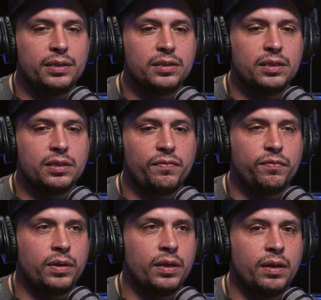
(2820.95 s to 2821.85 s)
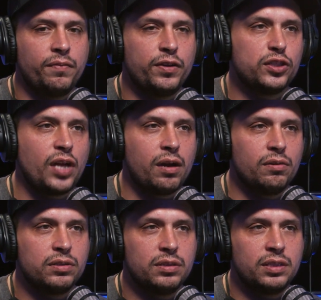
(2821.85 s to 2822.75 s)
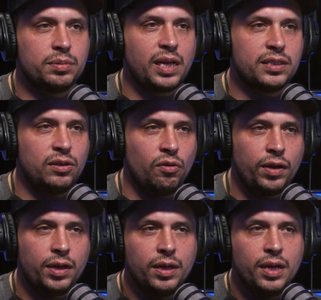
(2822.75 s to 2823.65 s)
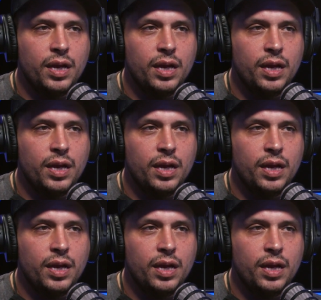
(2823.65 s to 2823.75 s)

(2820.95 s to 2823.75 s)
He does fish tacos. His name's Casanova.